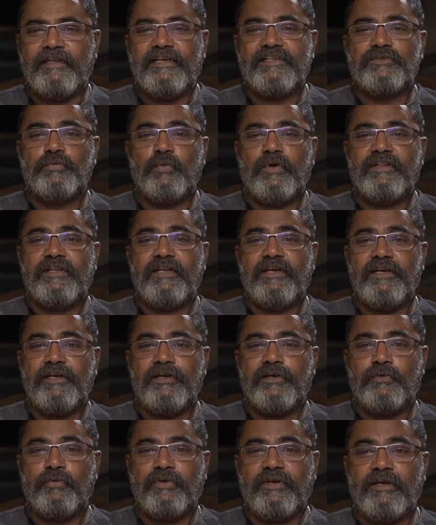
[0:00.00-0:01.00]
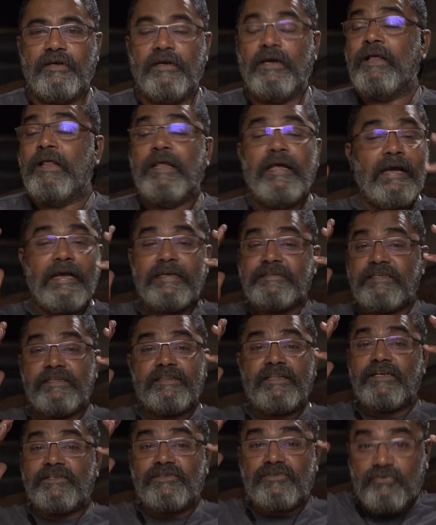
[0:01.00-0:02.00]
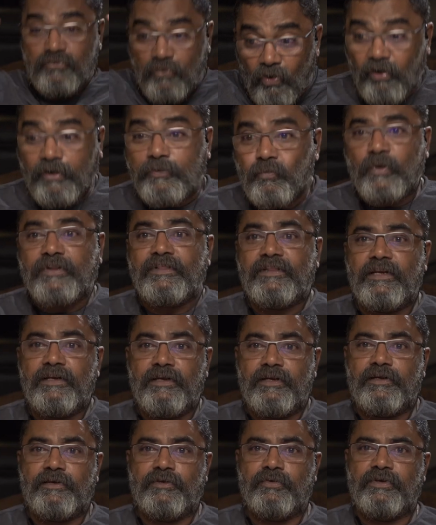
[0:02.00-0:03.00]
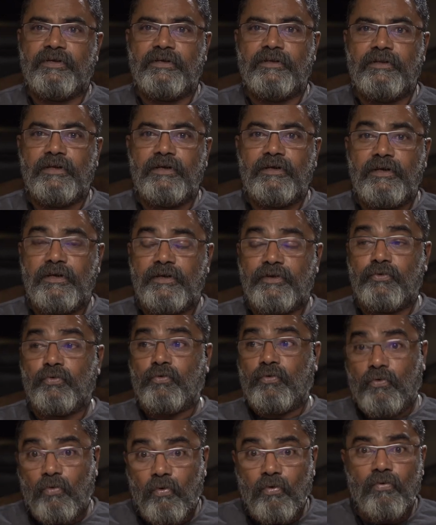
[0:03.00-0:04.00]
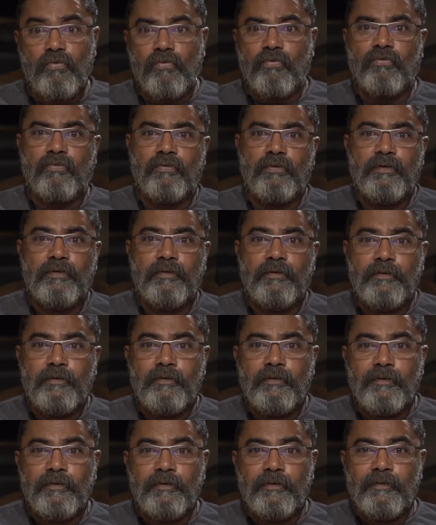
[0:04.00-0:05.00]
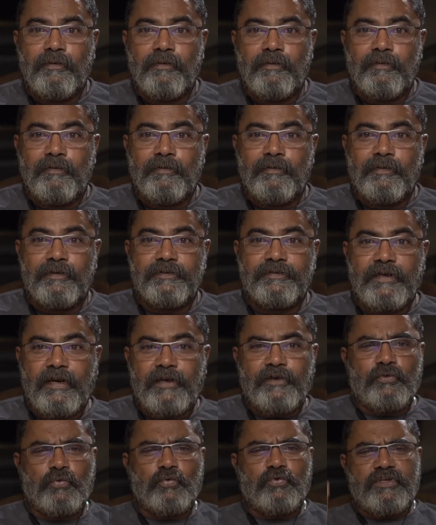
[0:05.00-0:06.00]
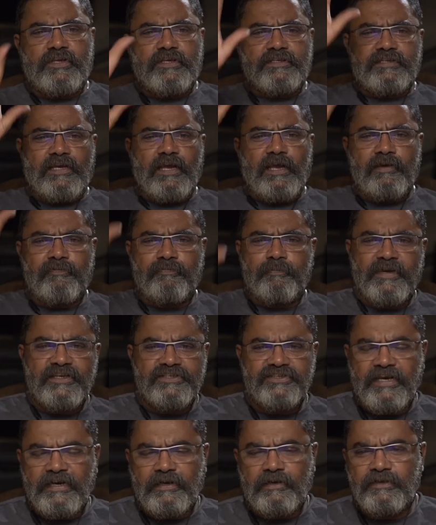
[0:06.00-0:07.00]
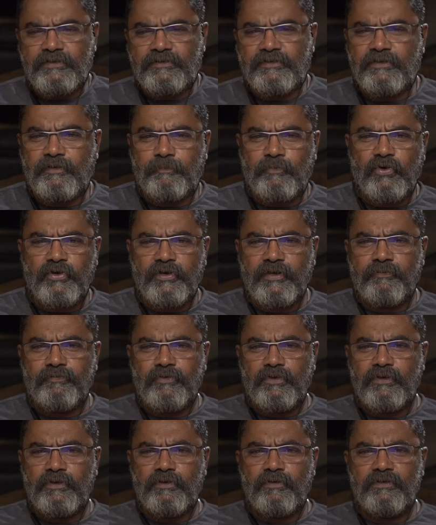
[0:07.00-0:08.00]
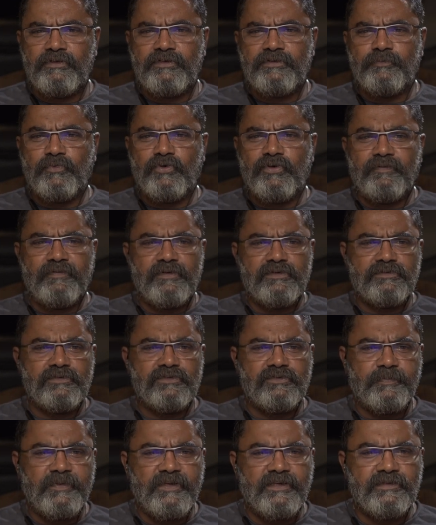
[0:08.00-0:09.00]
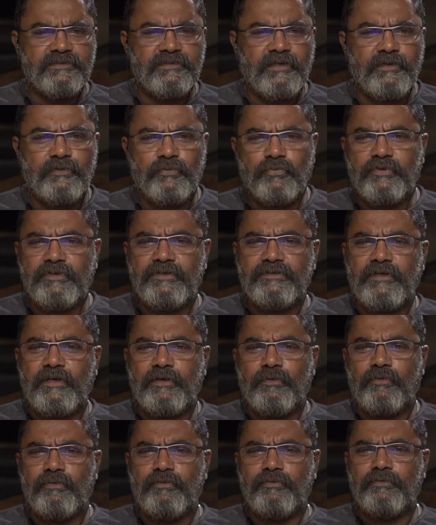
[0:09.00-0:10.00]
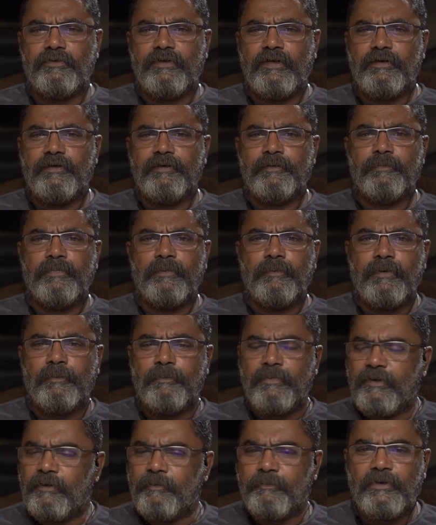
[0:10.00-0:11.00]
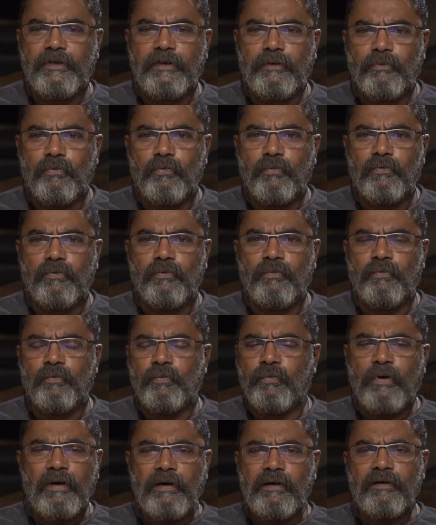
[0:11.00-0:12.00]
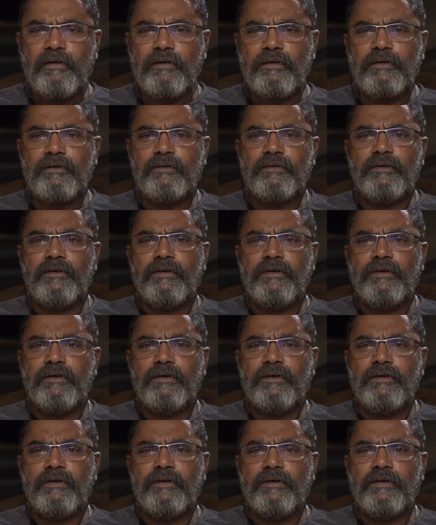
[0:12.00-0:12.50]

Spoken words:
That's what they need to hear. I said, that's not what they need to hear. They need to know. He said, I do this. I have my checklist in the morning. Have you heard all these motivational speakers? I do this. I don't do that. And blah, blah, blah. I'm like, what?